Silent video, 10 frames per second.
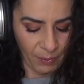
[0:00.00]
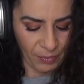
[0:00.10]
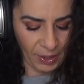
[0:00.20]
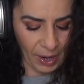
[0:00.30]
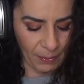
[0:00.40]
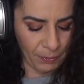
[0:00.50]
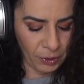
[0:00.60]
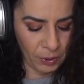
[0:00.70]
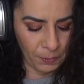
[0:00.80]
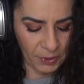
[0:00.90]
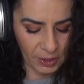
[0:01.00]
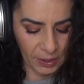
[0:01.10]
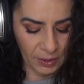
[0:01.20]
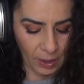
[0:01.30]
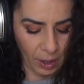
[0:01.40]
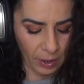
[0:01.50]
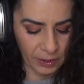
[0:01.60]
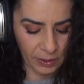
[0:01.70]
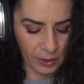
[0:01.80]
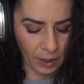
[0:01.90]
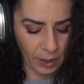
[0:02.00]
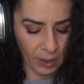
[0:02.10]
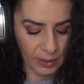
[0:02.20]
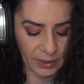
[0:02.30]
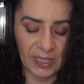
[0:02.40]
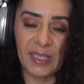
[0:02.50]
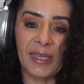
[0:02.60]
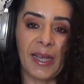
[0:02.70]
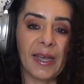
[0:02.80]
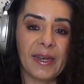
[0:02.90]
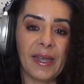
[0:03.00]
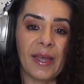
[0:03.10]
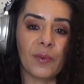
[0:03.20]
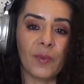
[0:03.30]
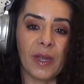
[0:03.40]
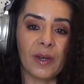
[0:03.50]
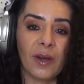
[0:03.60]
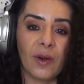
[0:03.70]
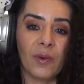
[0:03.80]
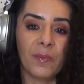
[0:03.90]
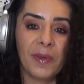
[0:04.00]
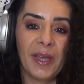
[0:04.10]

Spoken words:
but I pooped on her car instead and went home.